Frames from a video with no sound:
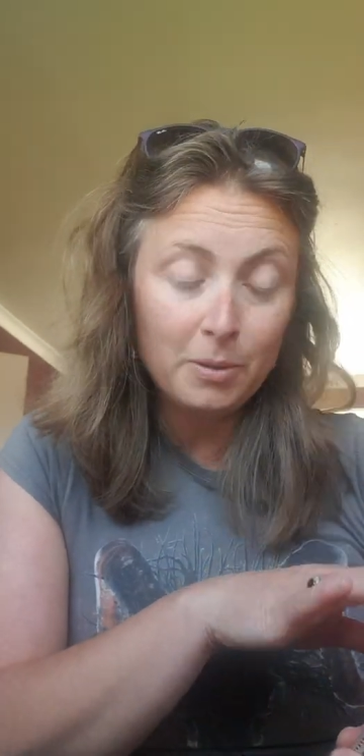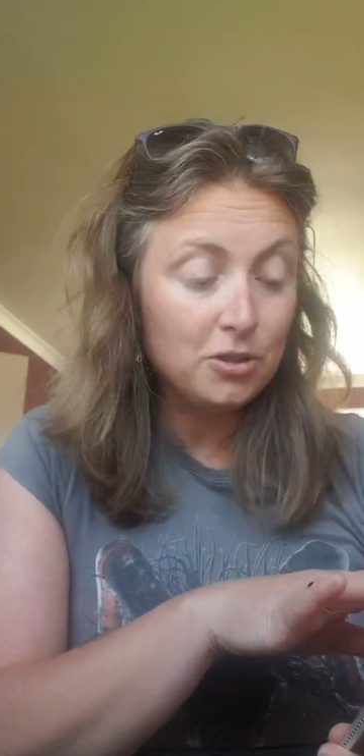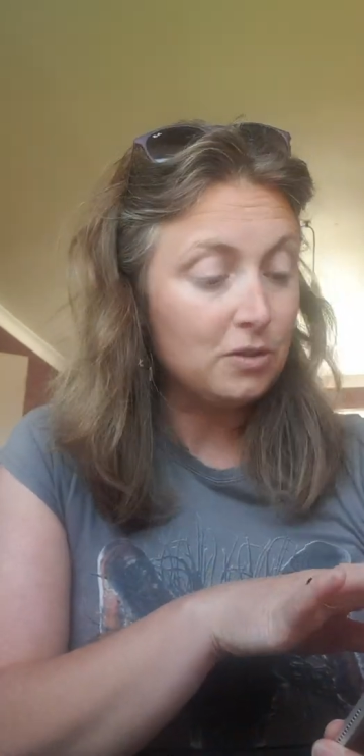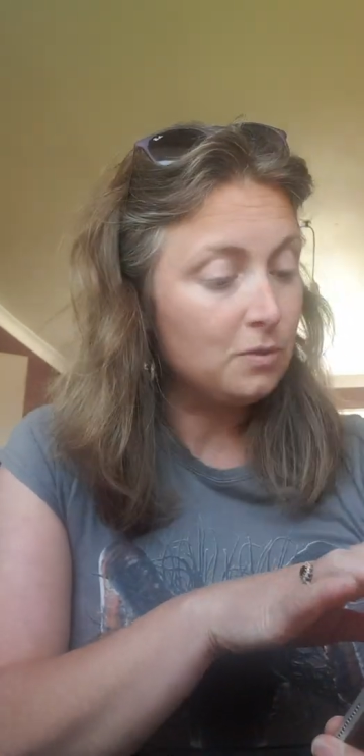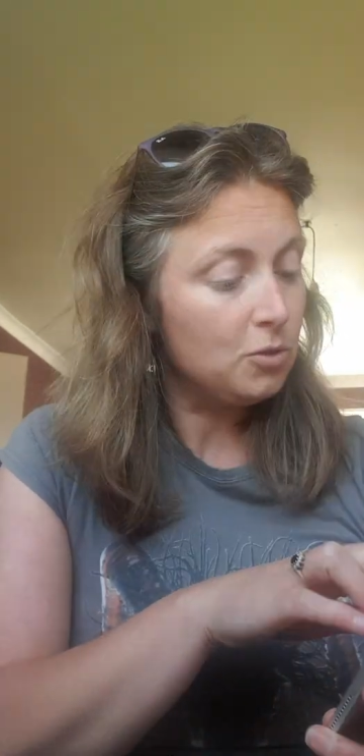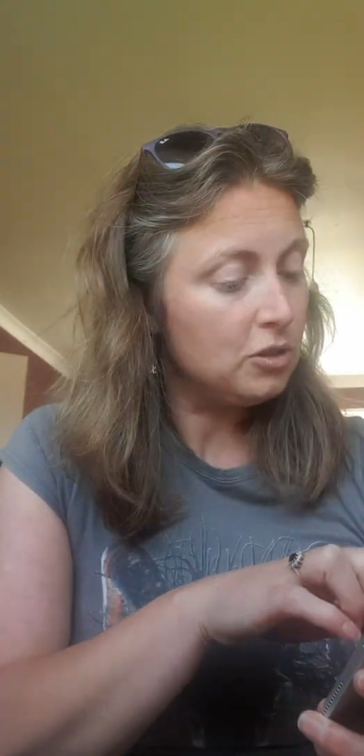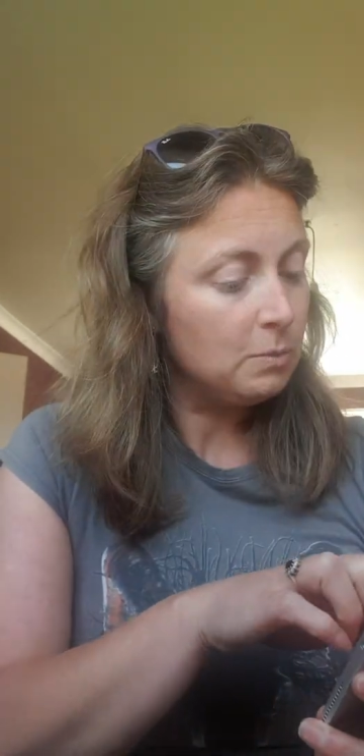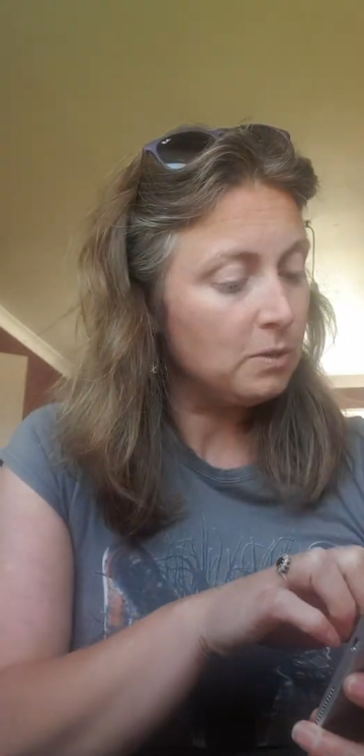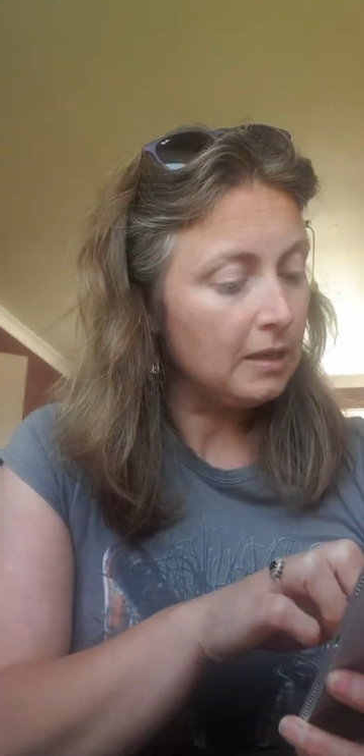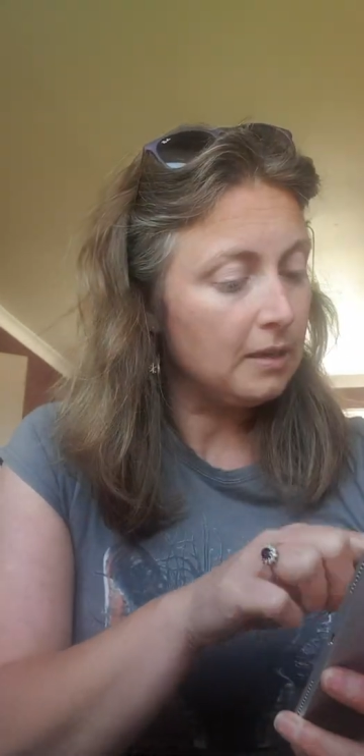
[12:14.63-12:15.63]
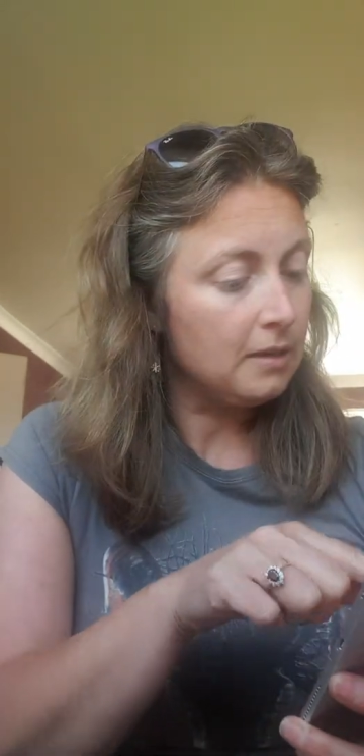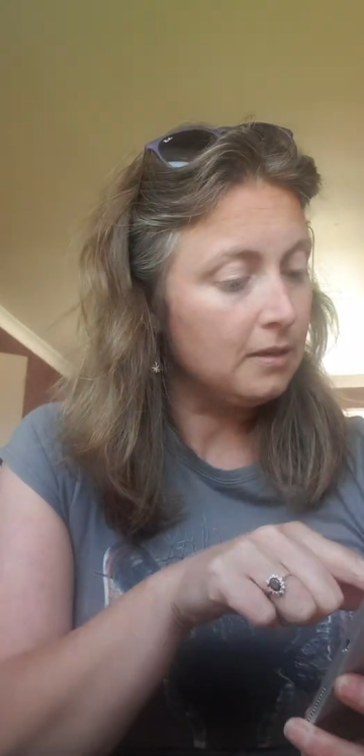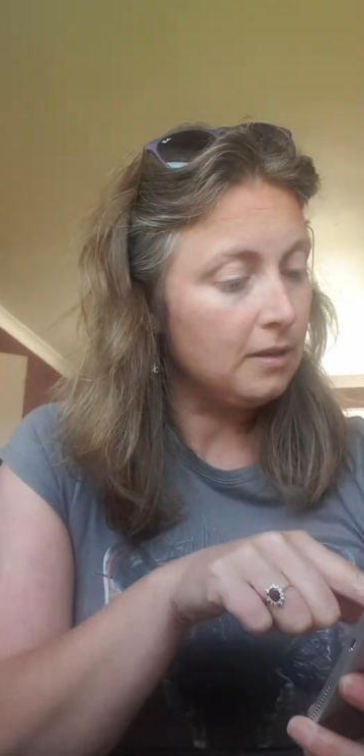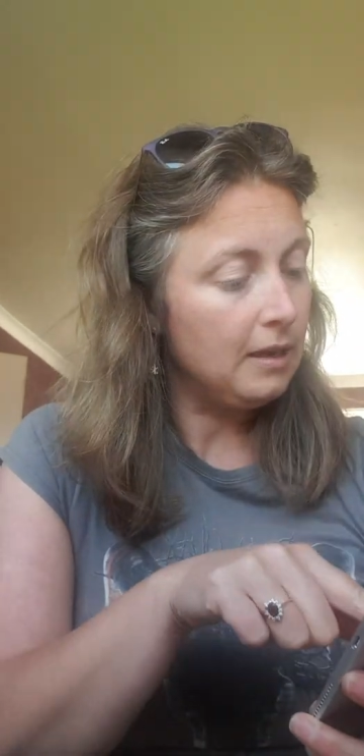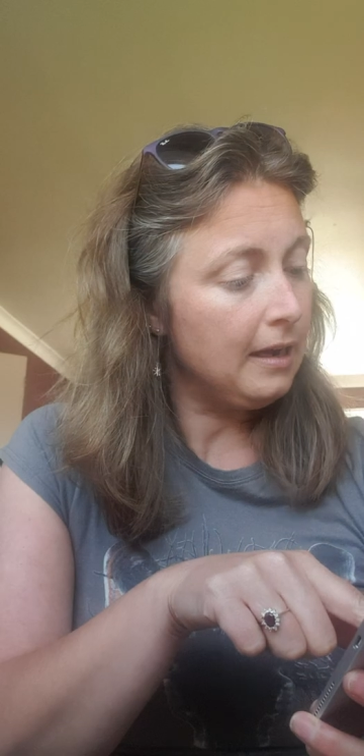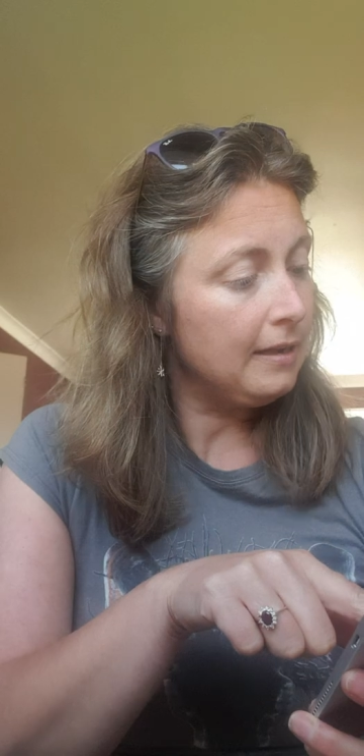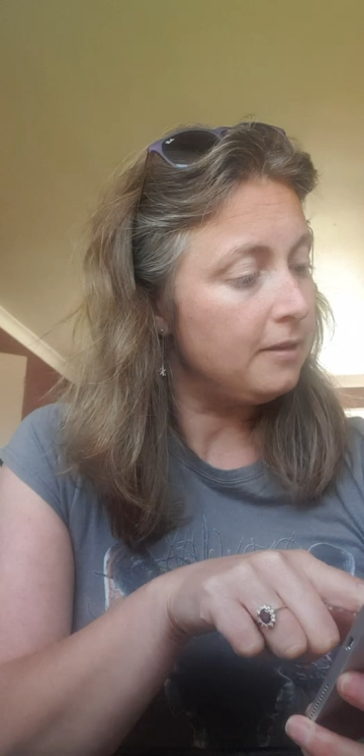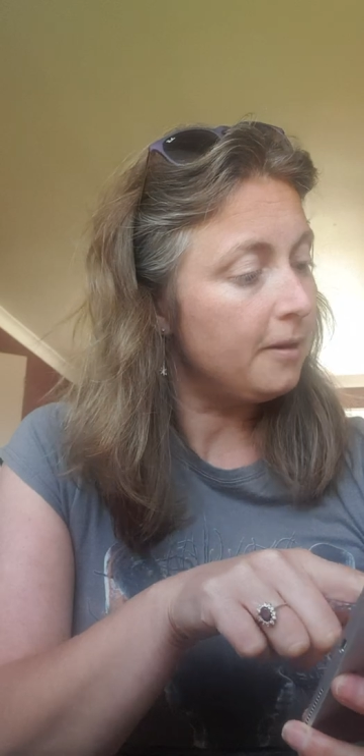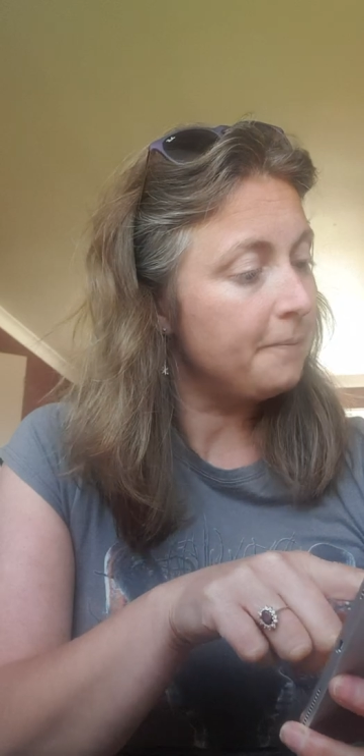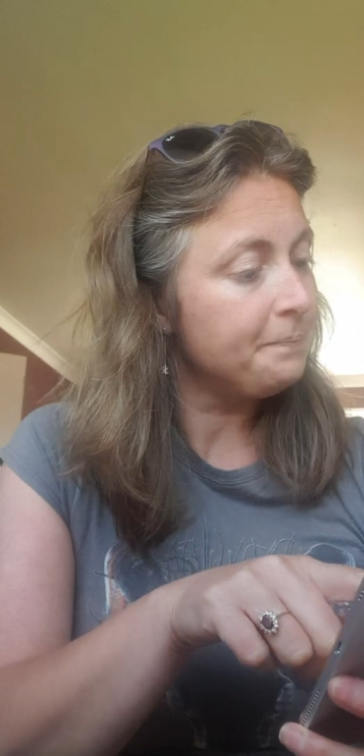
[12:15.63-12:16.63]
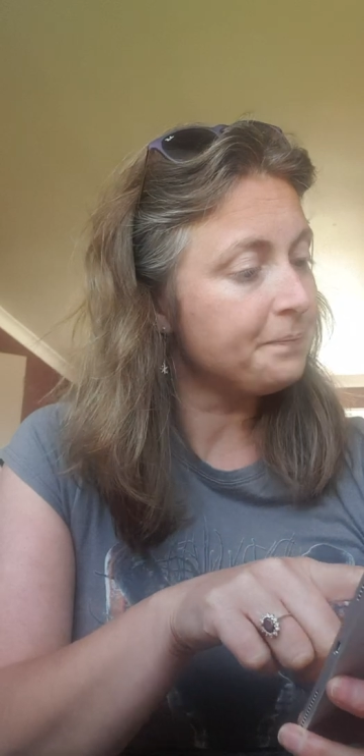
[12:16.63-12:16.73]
patients, which seems like a great idea.